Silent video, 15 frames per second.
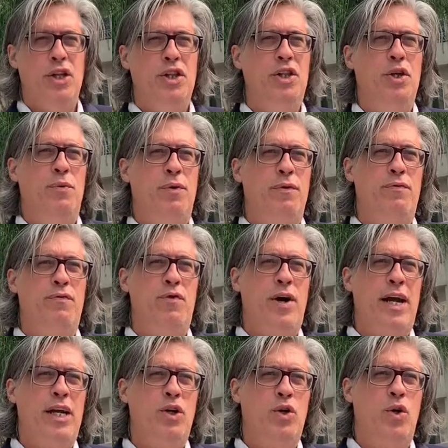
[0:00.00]
the
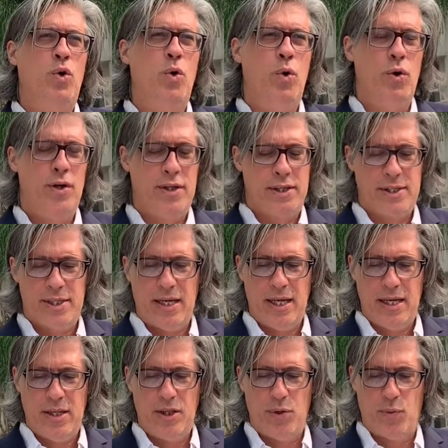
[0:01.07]
refrain or chorus
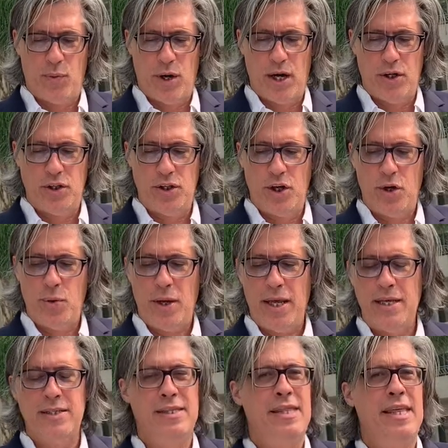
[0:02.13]
in the rondeau
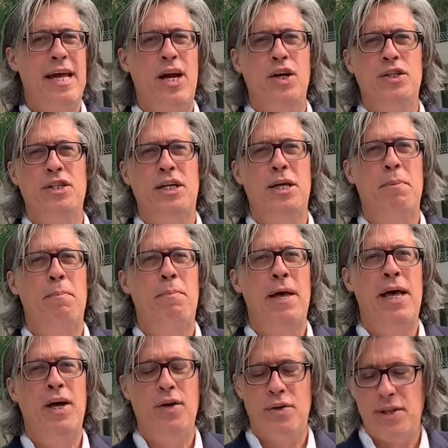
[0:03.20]
is there to
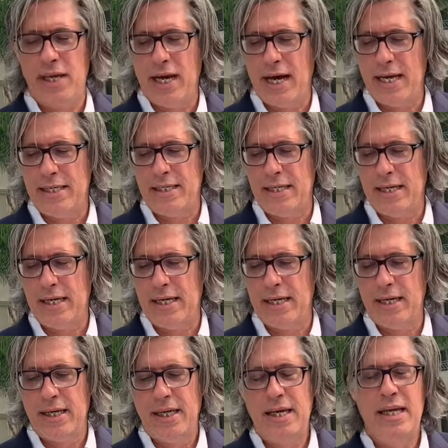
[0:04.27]
compel the idea
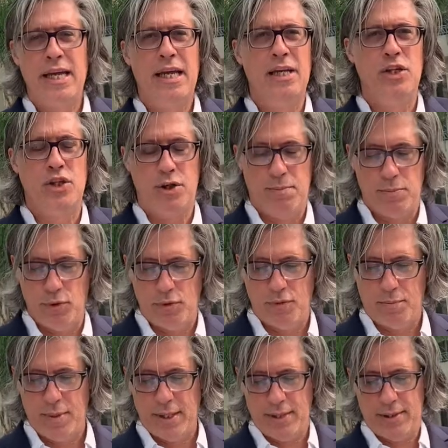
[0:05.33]
into
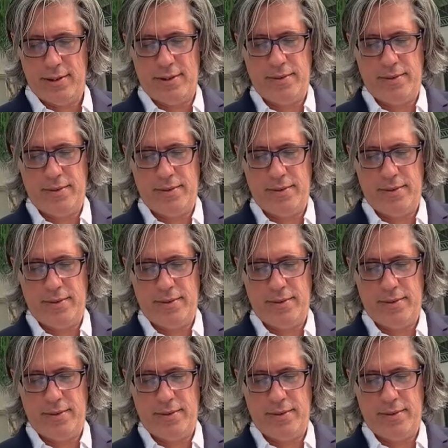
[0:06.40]
movement.